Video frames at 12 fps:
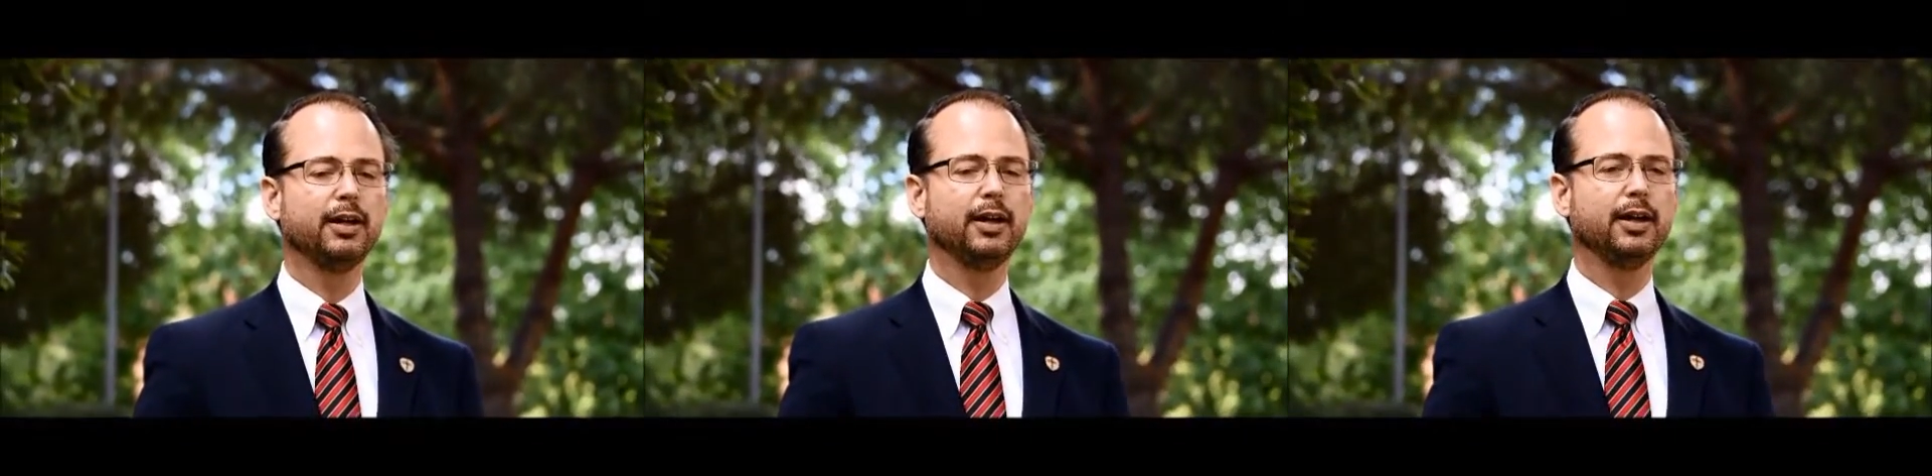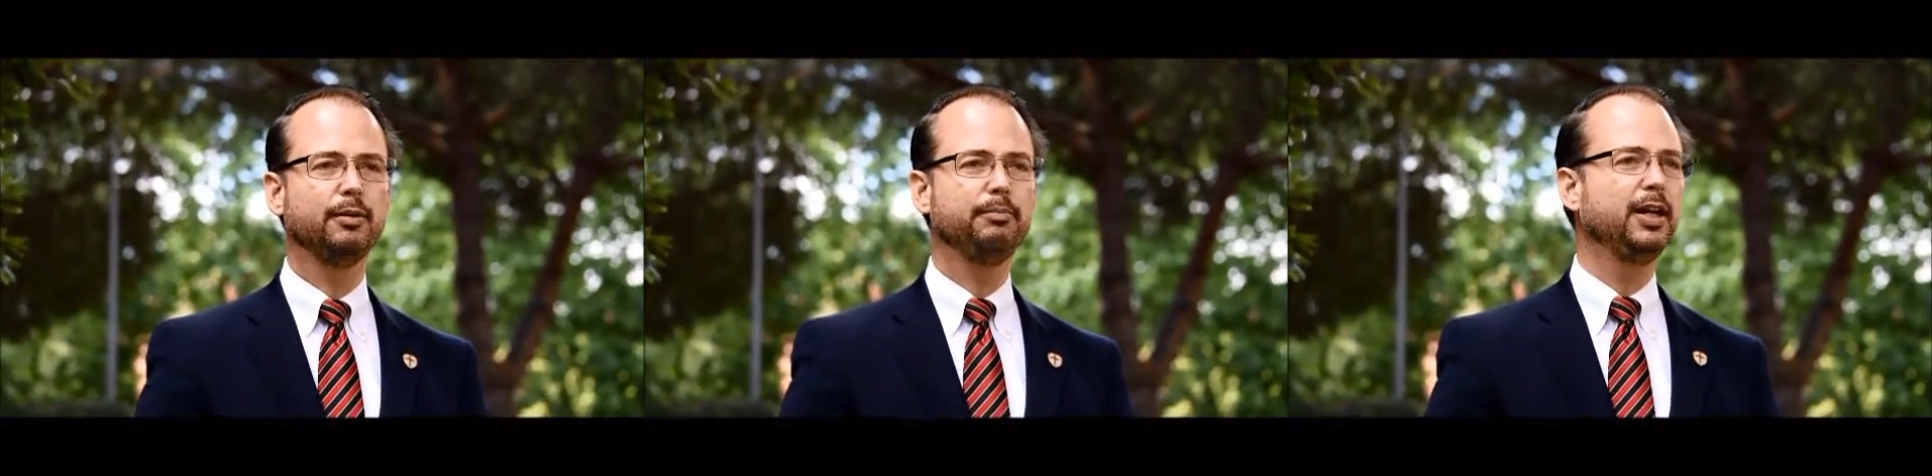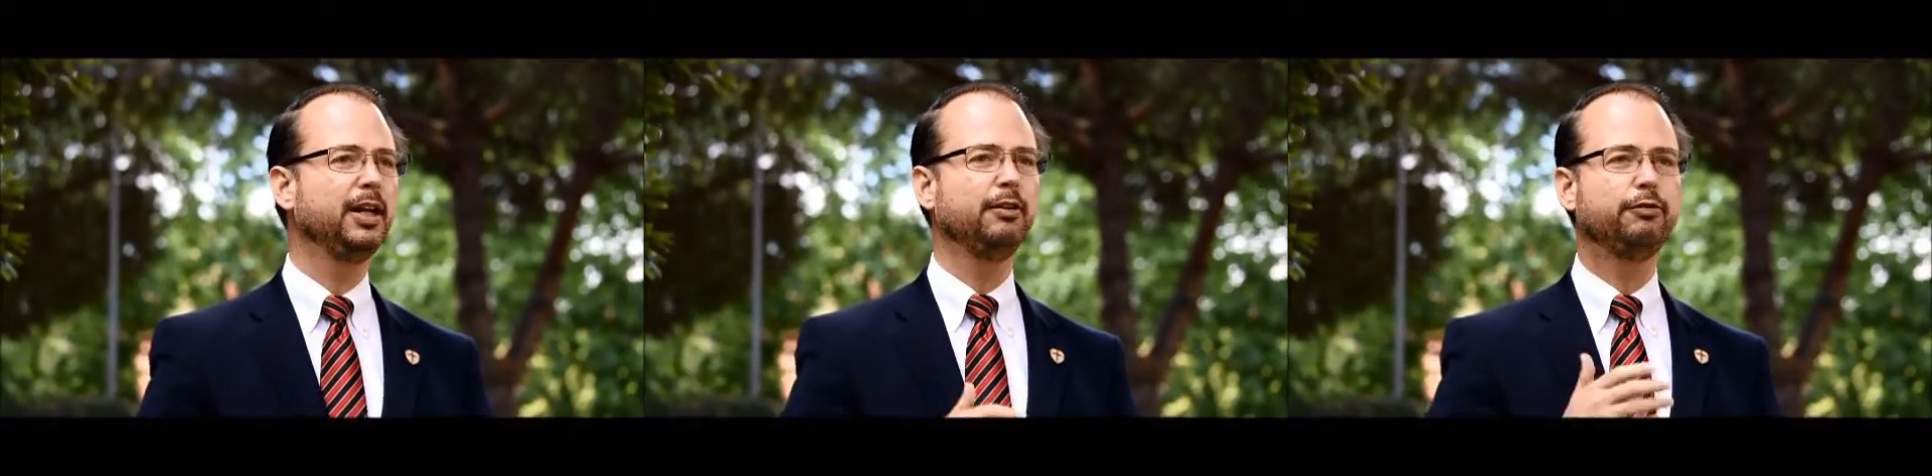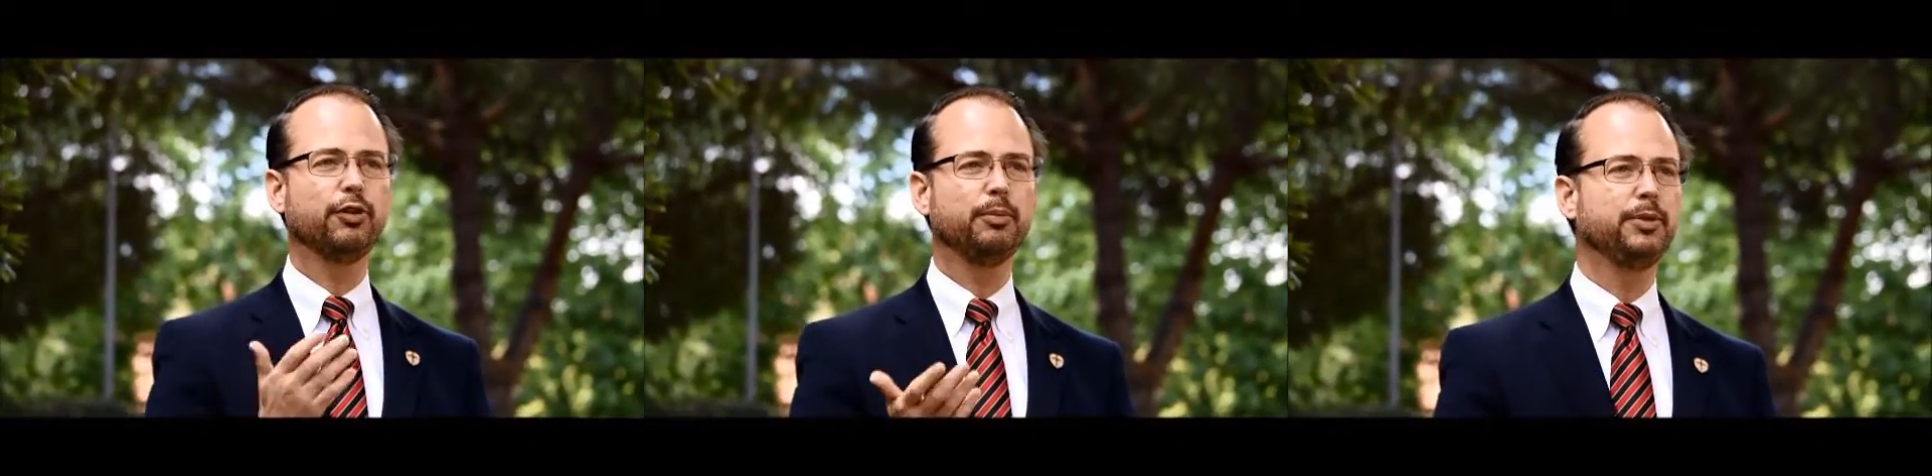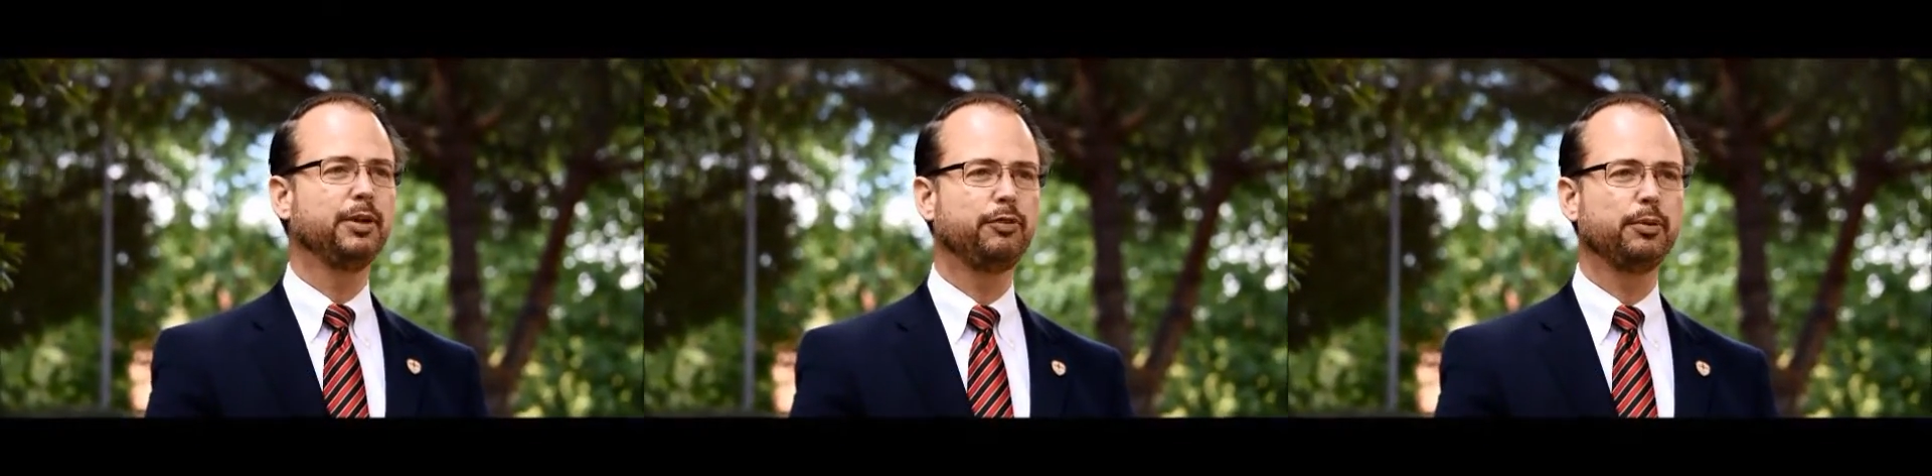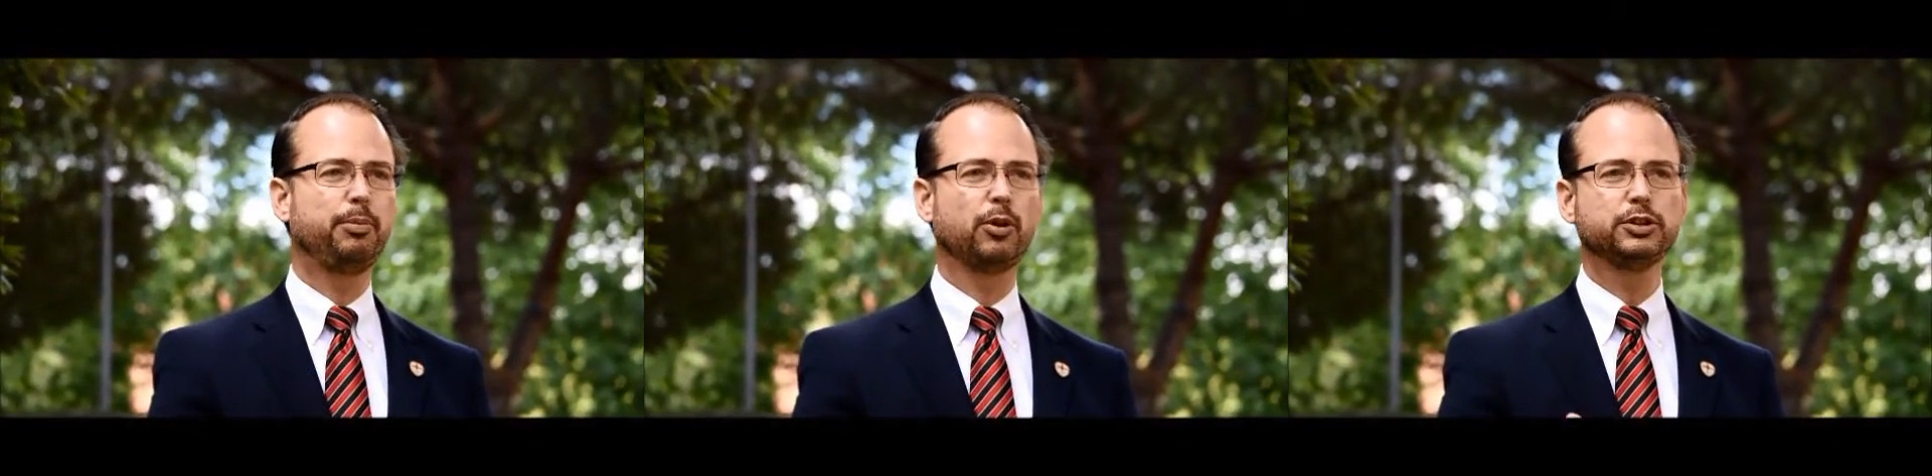uh, many from
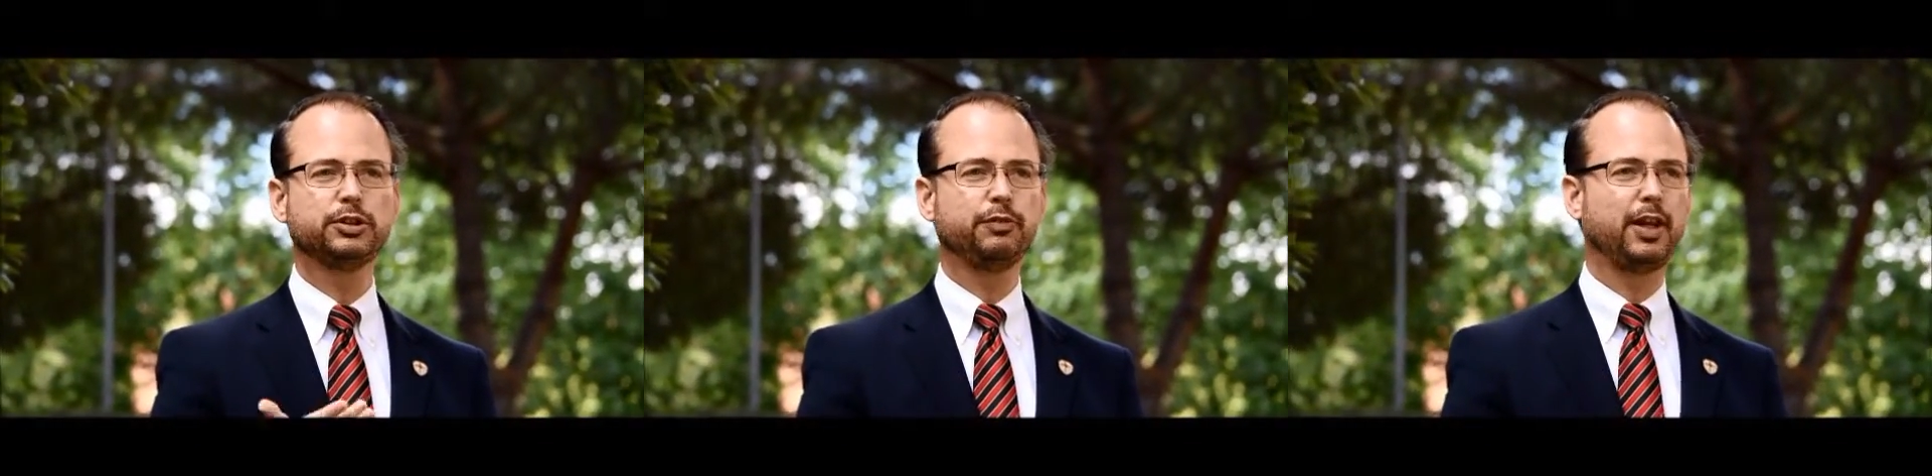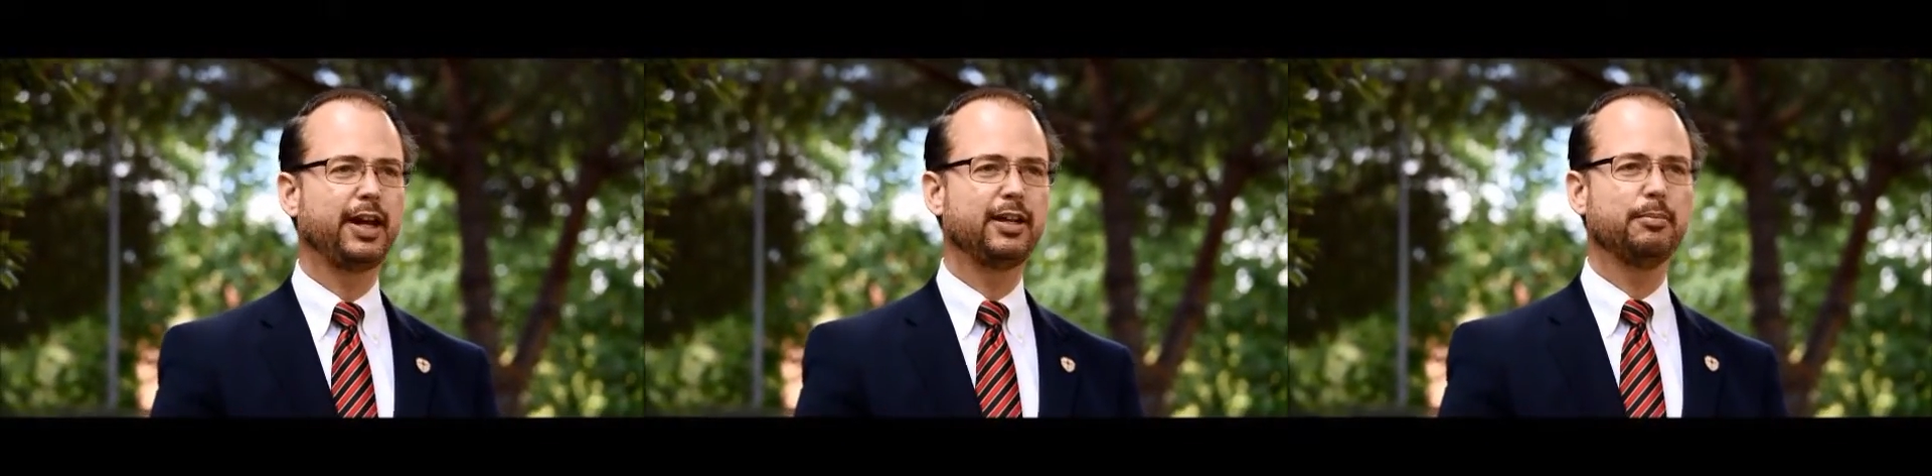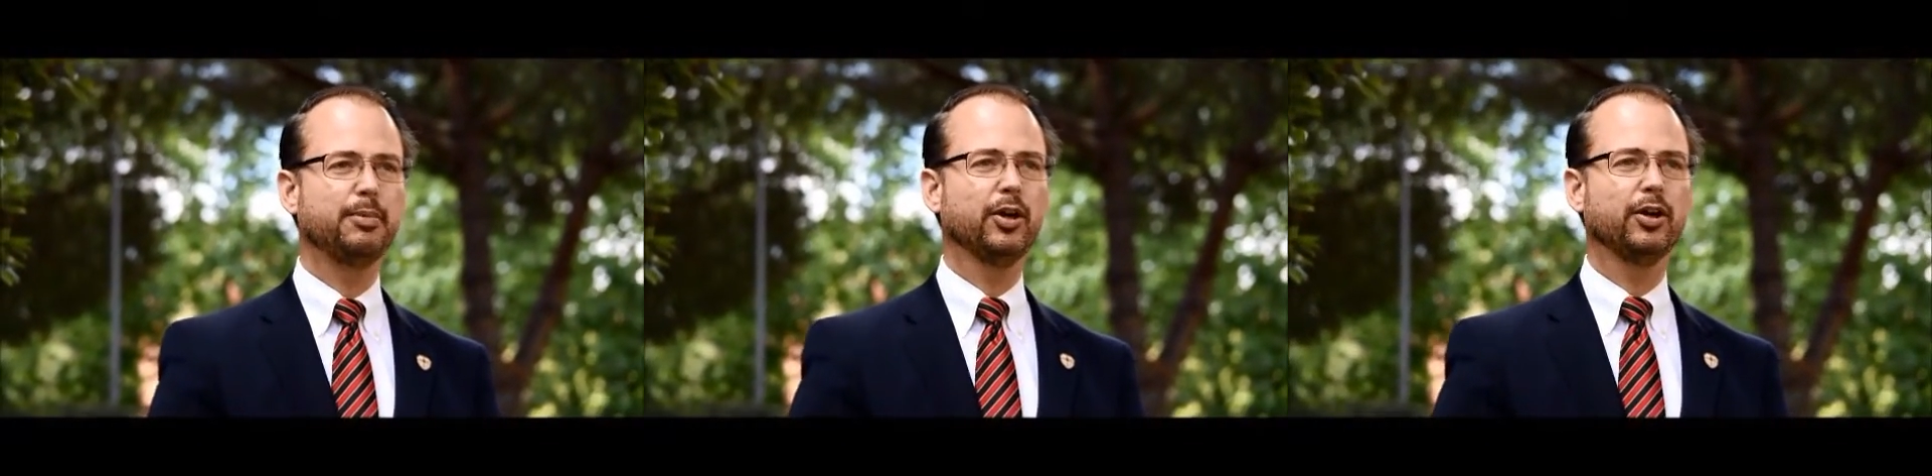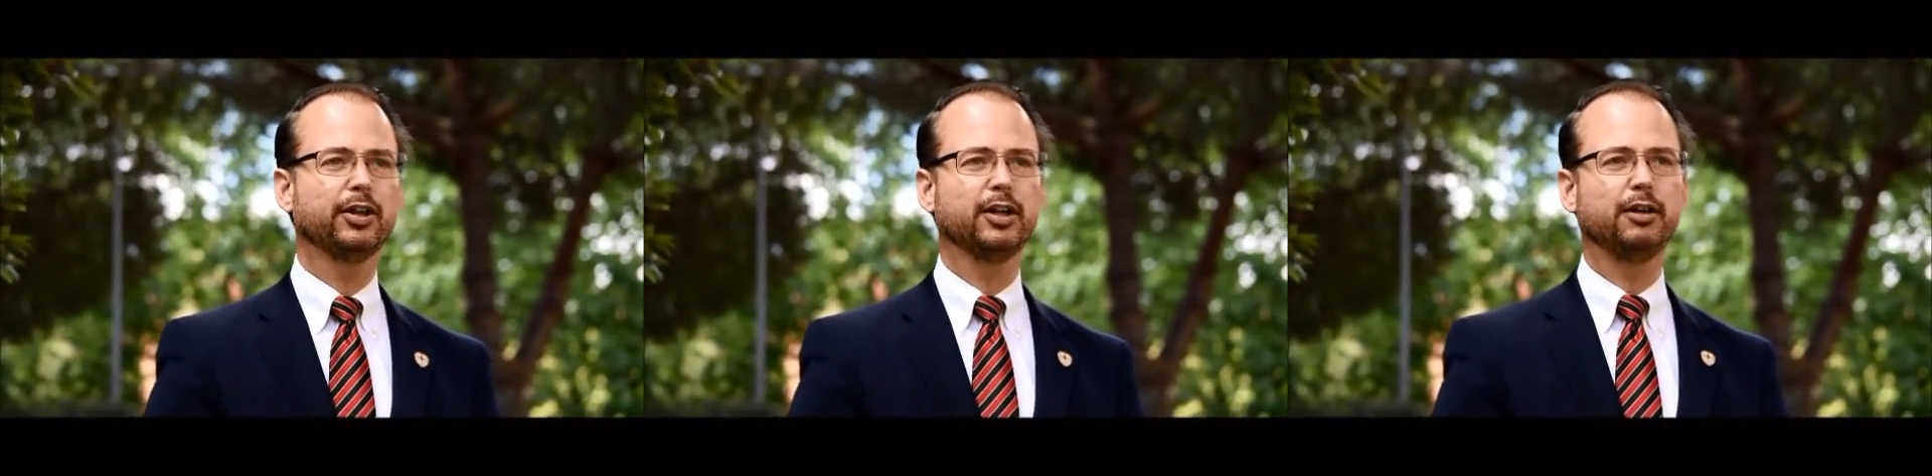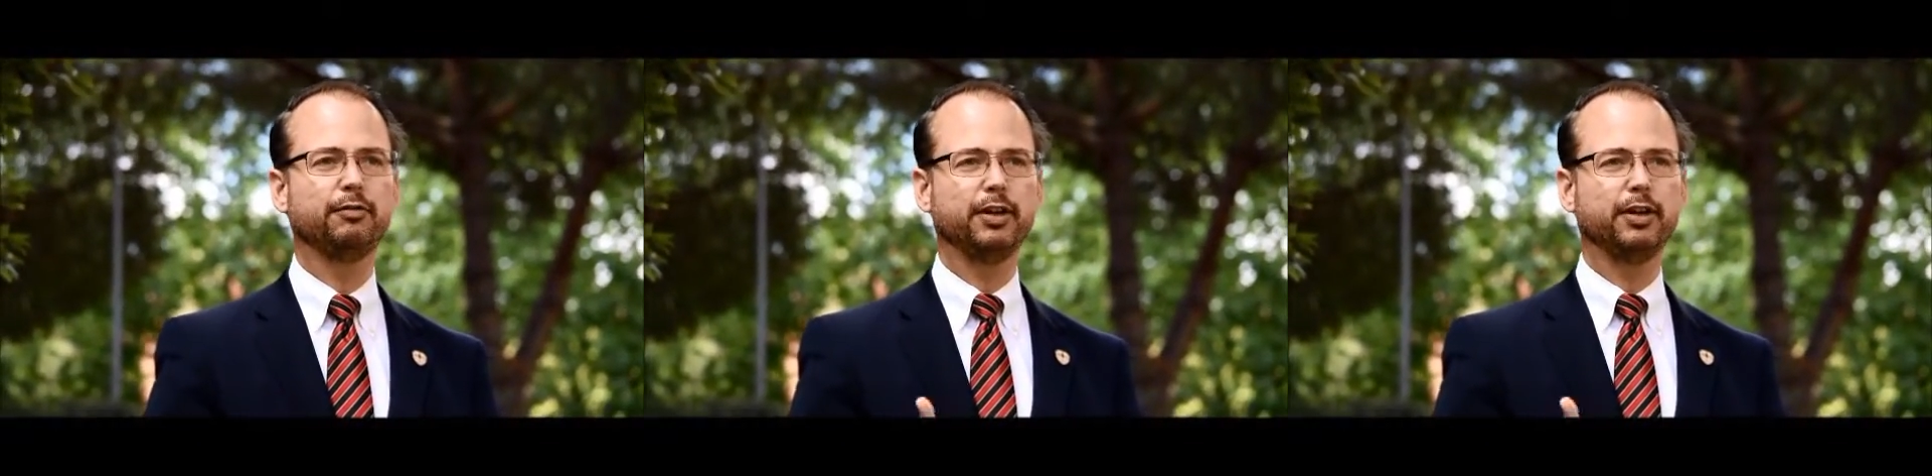different parts of Latin America,